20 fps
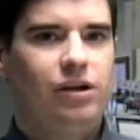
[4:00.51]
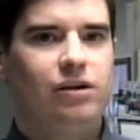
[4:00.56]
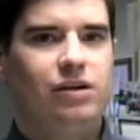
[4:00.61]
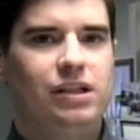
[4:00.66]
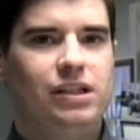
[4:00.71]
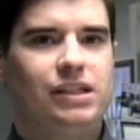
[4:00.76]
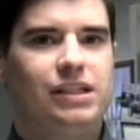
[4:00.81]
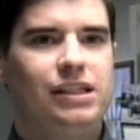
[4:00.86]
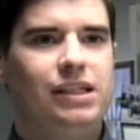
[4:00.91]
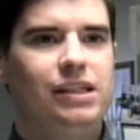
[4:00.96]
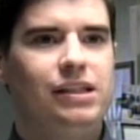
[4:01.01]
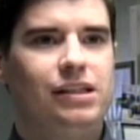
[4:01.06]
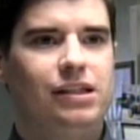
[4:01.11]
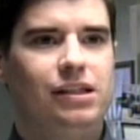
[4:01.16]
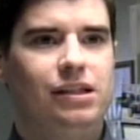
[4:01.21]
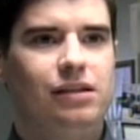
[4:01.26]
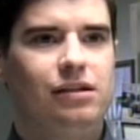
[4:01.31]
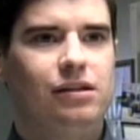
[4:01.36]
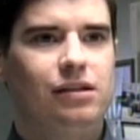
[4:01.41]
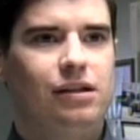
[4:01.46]
in the
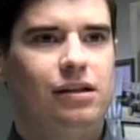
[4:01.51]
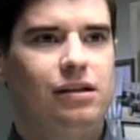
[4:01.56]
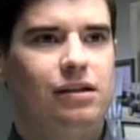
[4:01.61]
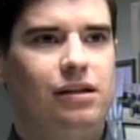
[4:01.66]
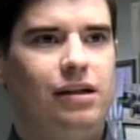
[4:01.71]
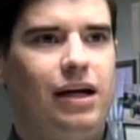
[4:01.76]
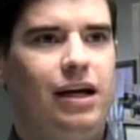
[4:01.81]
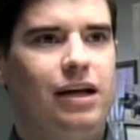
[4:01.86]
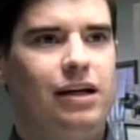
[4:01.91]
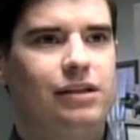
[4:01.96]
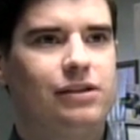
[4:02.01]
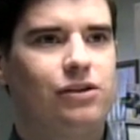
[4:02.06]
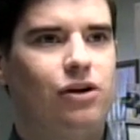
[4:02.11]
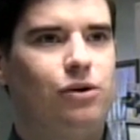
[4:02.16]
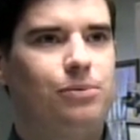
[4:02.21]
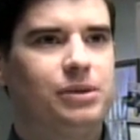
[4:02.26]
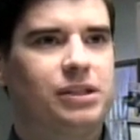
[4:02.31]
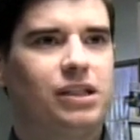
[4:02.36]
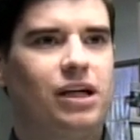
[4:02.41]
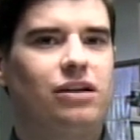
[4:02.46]
season, and it's
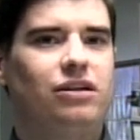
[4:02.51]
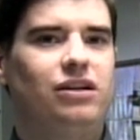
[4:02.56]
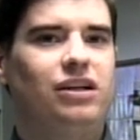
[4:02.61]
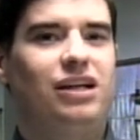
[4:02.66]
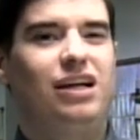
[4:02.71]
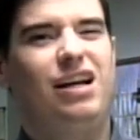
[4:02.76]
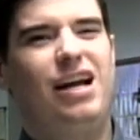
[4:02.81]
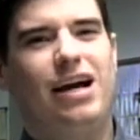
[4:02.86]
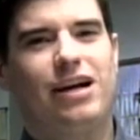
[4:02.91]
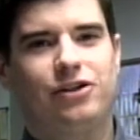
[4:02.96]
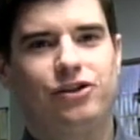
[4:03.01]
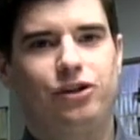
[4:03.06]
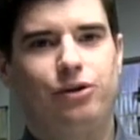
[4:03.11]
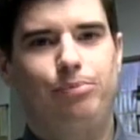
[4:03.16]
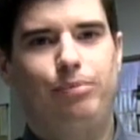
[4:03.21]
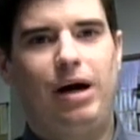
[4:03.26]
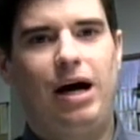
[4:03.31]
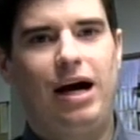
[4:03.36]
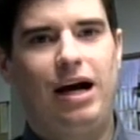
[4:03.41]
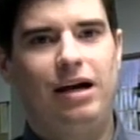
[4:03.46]
almost like you get an extra
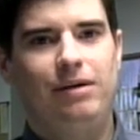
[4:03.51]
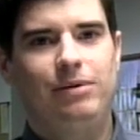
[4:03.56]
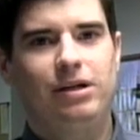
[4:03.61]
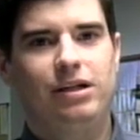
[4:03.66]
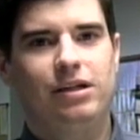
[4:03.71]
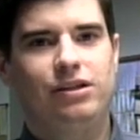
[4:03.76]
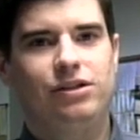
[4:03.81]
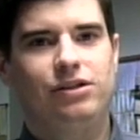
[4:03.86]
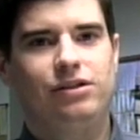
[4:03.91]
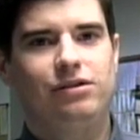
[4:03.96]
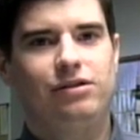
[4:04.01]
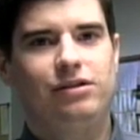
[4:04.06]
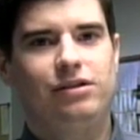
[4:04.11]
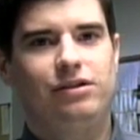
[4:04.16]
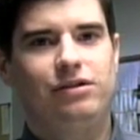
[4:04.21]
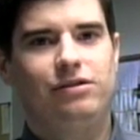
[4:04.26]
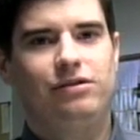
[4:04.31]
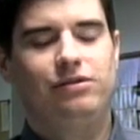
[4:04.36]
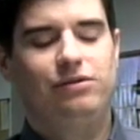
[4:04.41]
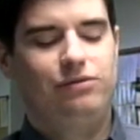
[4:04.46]
bye because
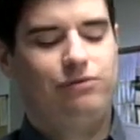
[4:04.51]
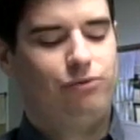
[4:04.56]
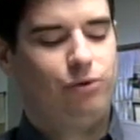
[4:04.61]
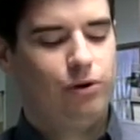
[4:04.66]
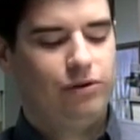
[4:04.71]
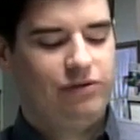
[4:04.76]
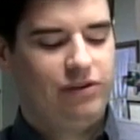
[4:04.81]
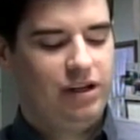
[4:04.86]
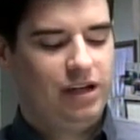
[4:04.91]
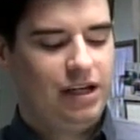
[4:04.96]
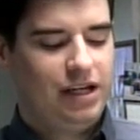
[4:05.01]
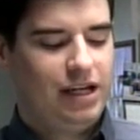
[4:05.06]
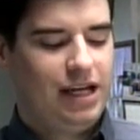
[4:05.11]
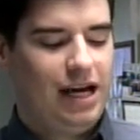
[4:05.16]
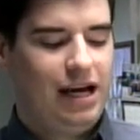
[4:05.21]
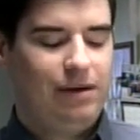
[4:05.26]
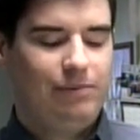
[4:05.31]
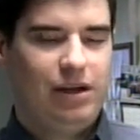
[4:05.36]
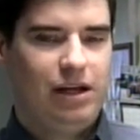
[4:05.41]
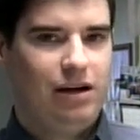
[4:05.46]
you forfeited a
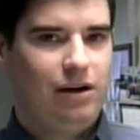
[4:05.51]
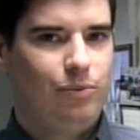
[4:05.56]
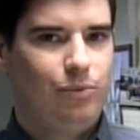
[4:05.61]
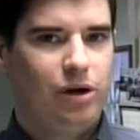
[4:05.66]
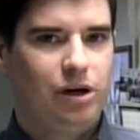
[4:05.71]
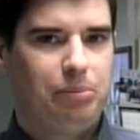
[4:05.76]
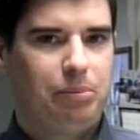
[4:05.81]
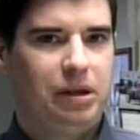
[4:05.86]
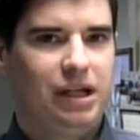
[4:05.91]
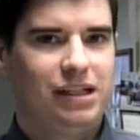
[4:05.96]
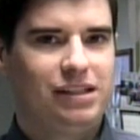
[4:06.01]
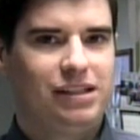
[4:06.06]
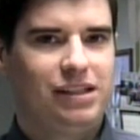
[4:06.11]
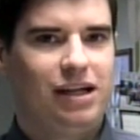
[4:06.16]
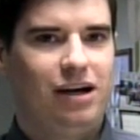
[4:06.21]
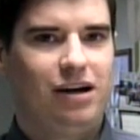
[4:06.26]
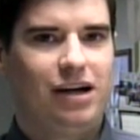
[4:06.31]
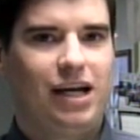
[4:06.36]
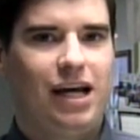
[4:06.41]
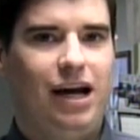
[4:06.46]
game. They didn't want to play
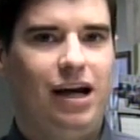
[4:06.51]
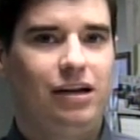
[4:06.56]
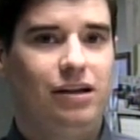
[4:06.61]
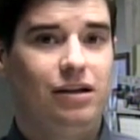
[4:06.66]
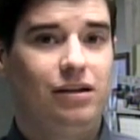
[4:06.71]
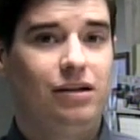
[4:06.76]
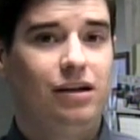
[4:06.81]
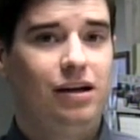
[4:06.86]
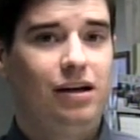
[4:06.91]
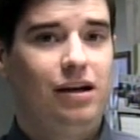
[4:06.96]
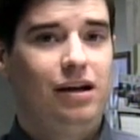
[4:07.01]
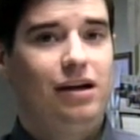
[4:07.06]
Sierra Canyon.